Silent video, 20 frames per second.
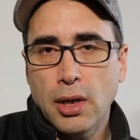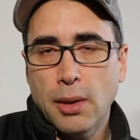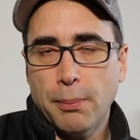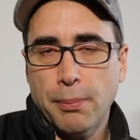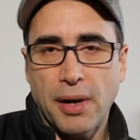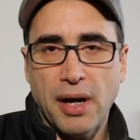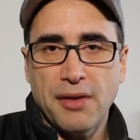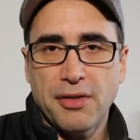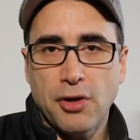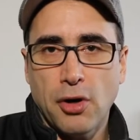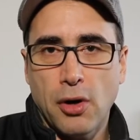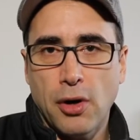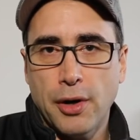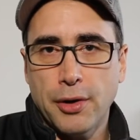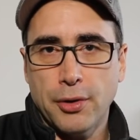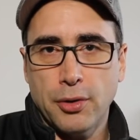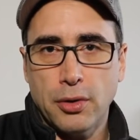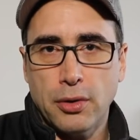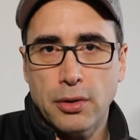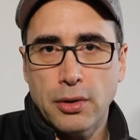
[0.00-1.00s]
Python
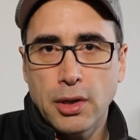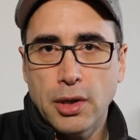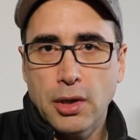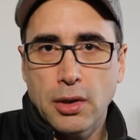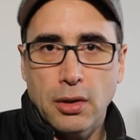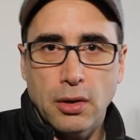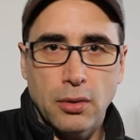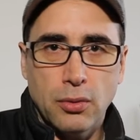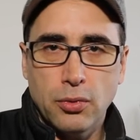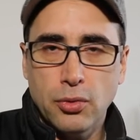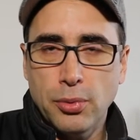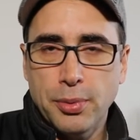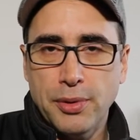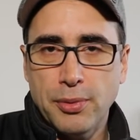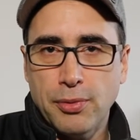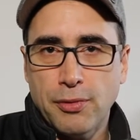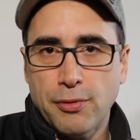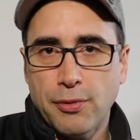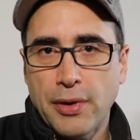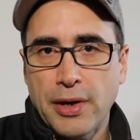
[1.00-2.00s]
or Ruby
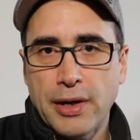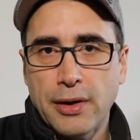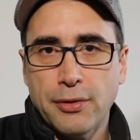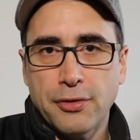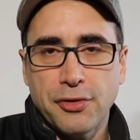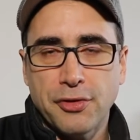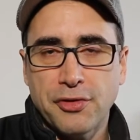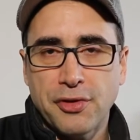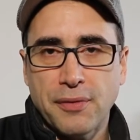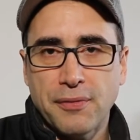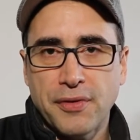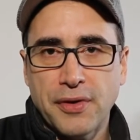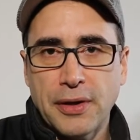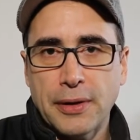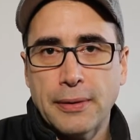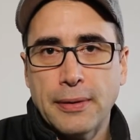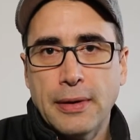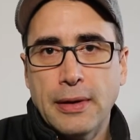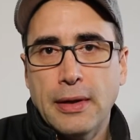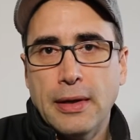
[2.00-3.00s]
with Rails or something.